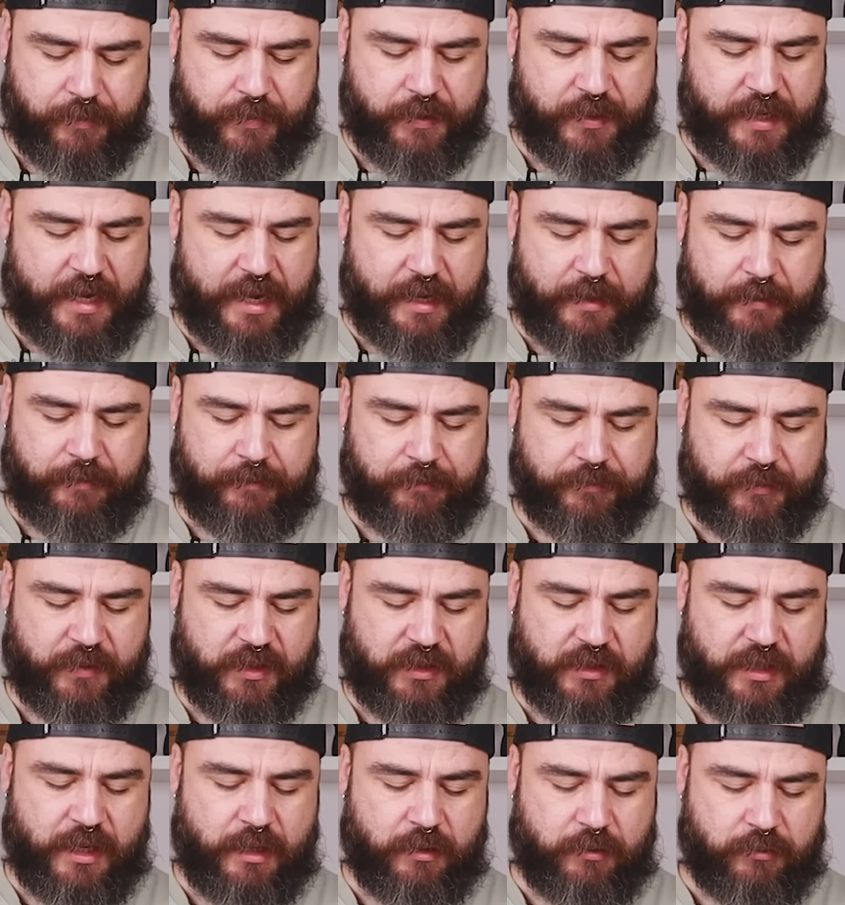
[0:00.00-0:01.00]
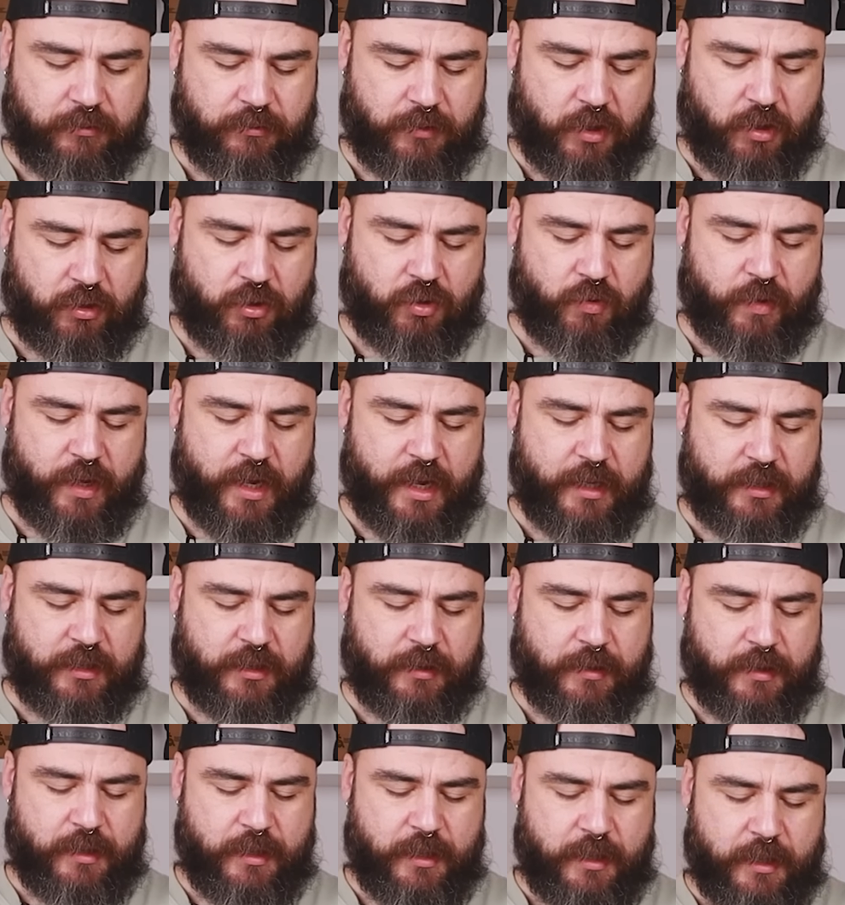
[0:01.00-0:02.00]
Yeah, still not doing
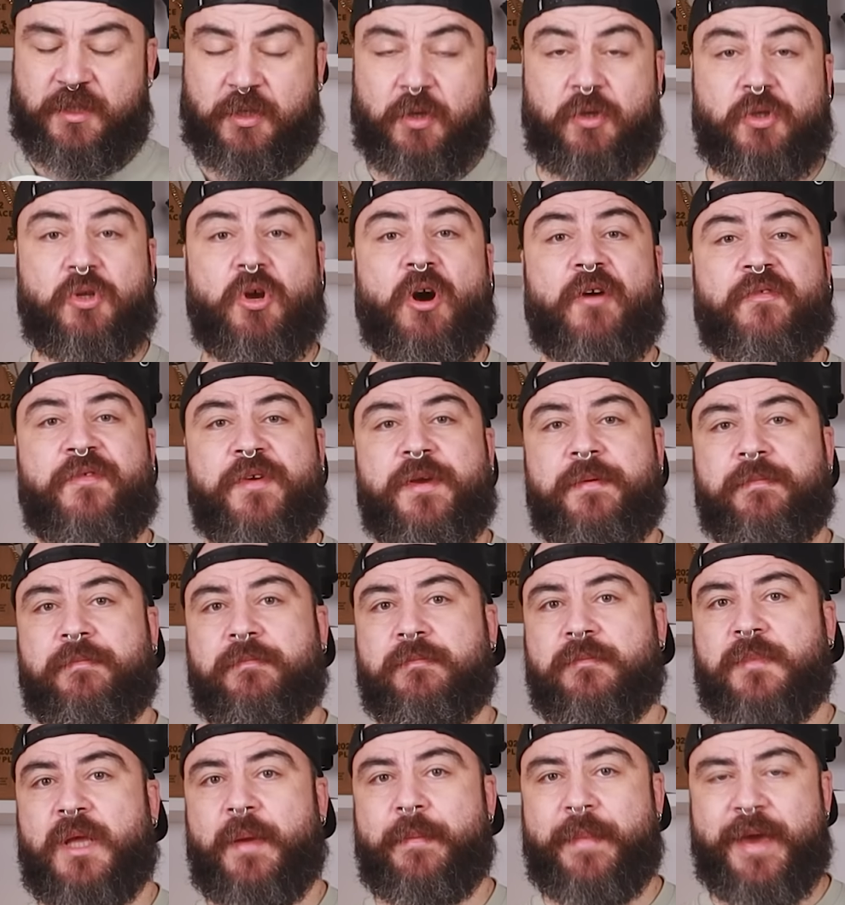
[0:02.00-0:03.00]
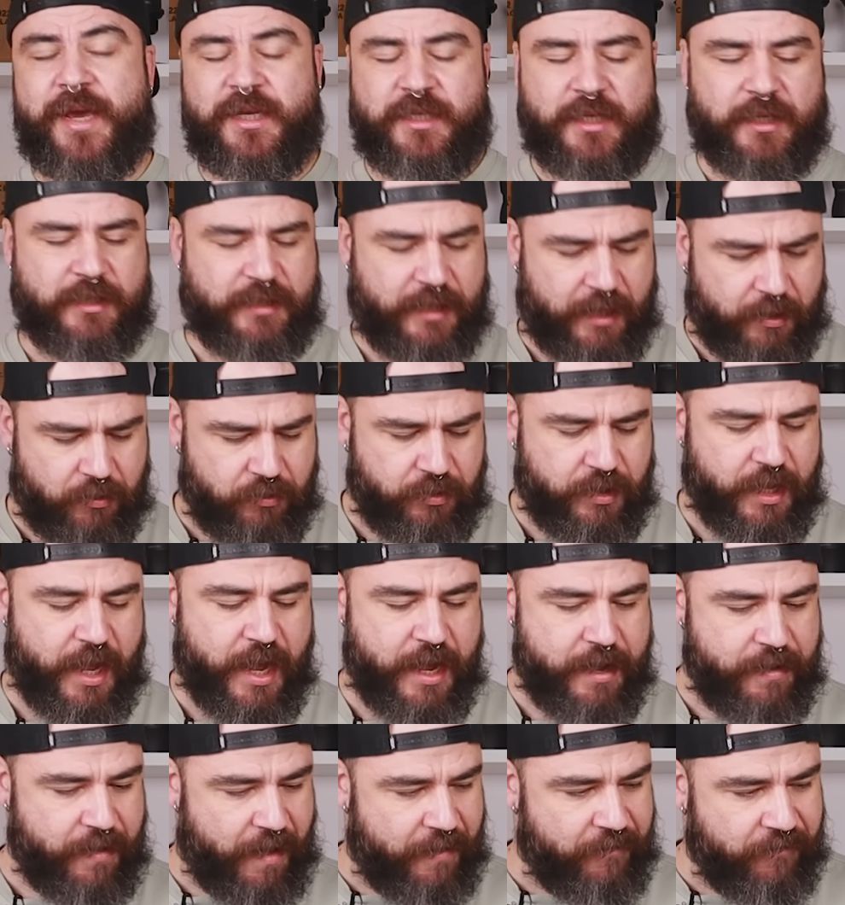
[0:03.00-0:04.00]
it. It's a good coffee. Amazing. Second
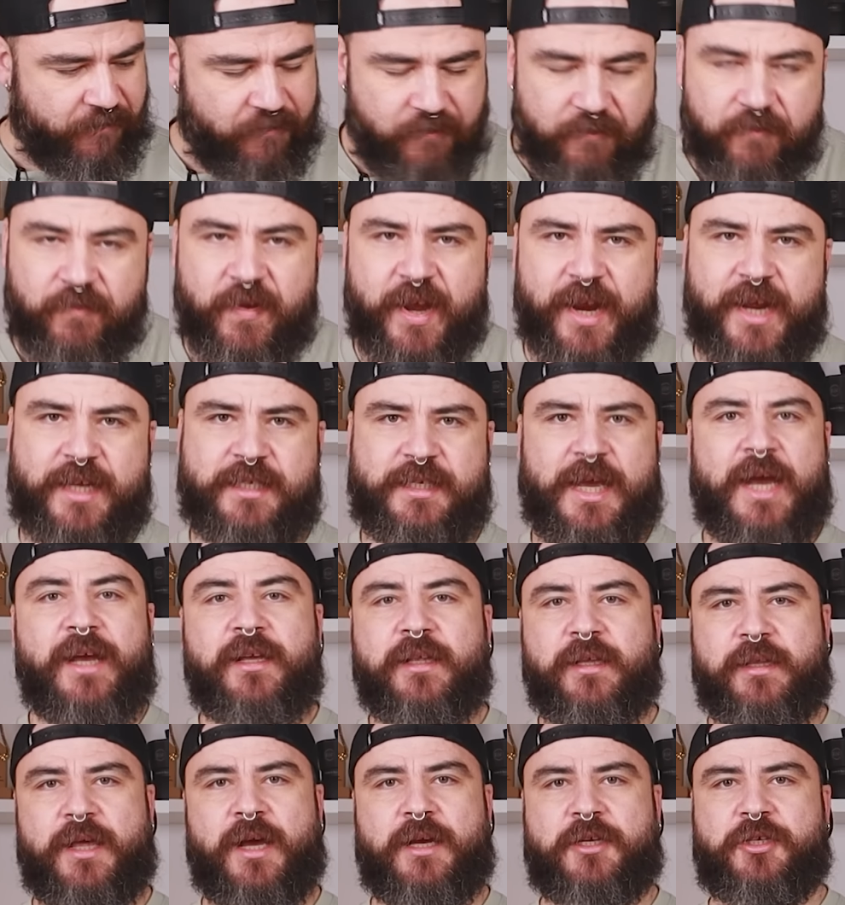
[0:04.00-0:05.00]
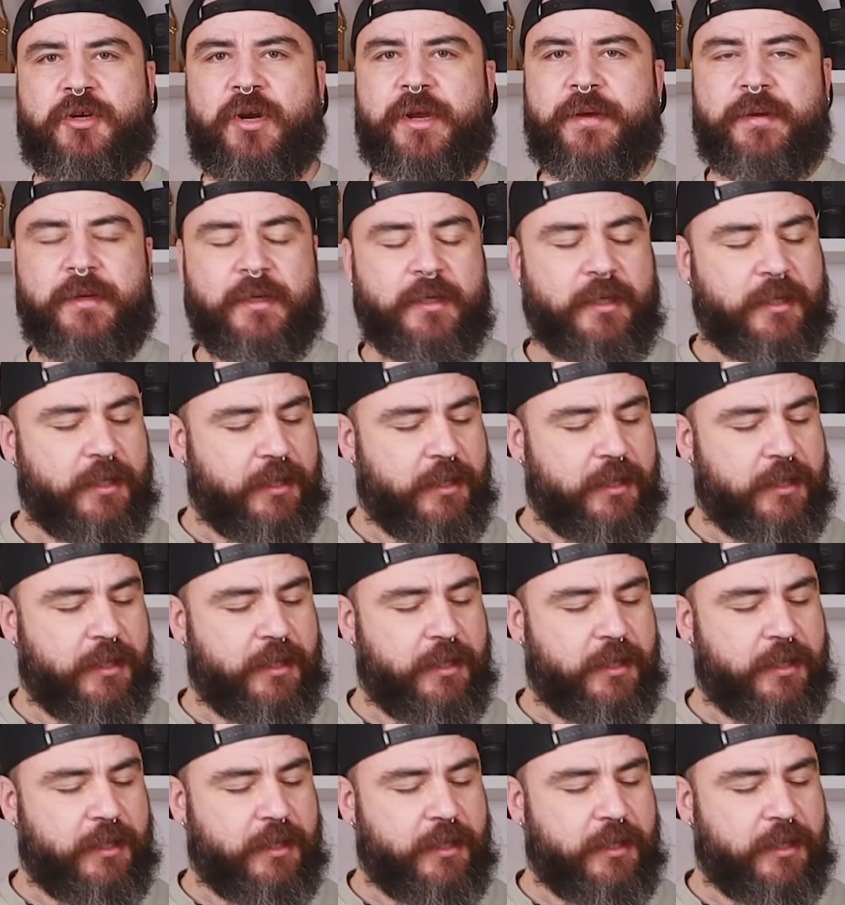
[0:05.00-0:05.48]
day. I'm very excited, actually.